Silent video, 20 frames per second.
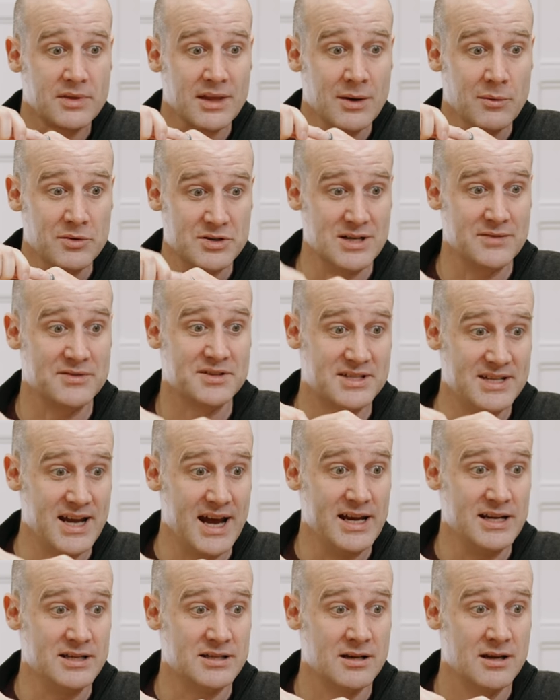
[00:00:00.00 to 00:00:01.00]
And whichever
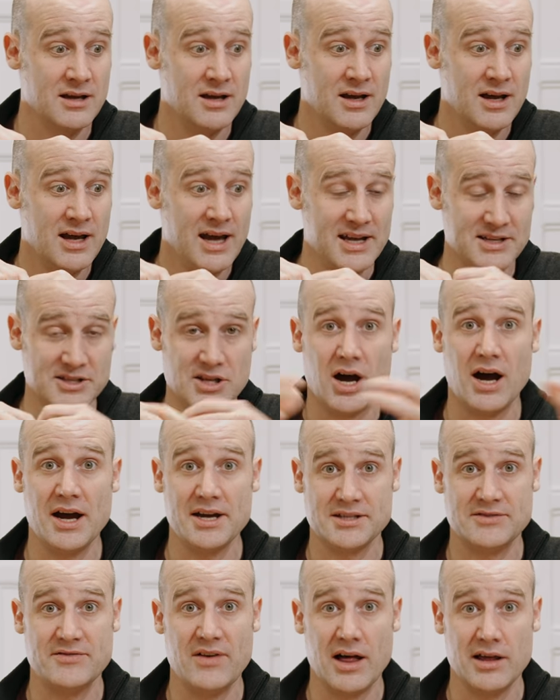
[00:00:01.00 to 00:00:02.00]
state has the
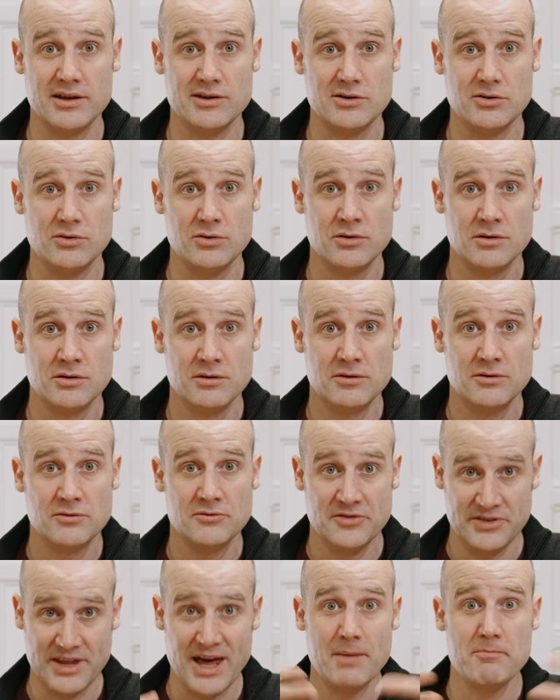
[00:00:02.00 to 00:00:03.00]
highest value
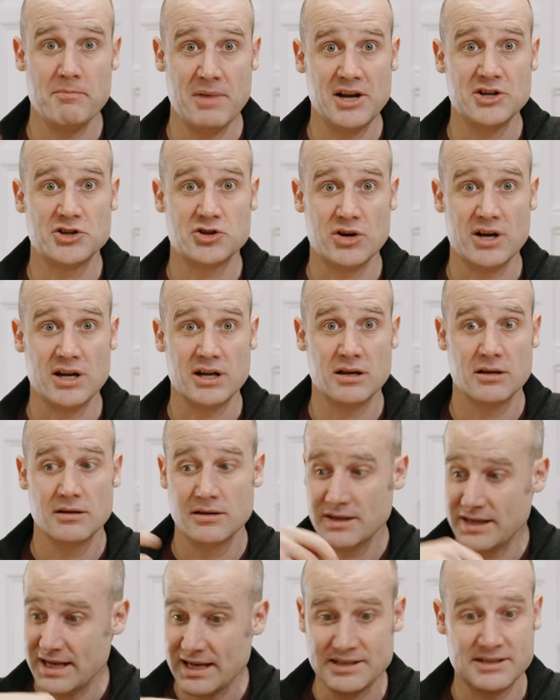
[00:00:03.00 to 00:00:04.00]
for that metric
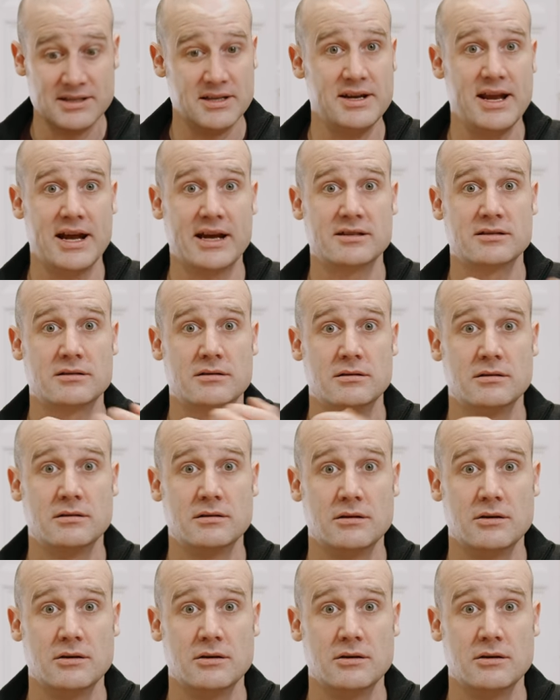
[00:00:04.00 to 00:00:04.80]
gets the next